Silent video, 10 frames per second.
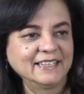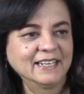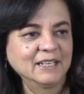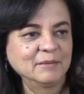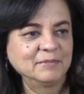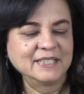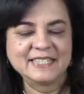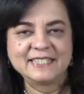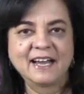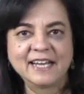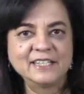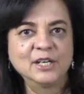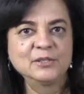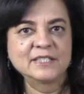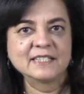um, this
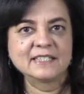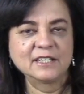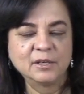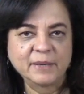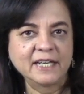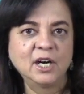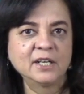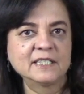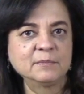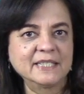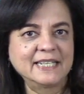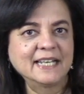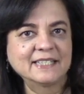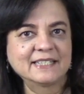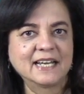diagnosis that oh my god it's
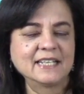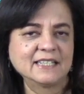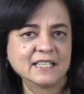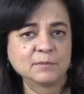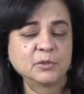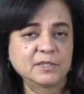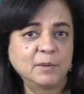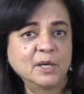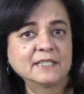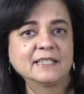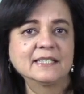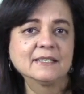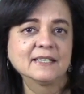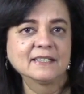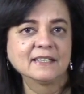metastasized and there's more spots and there's
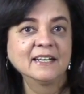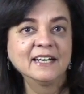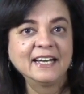uh, uh, uh,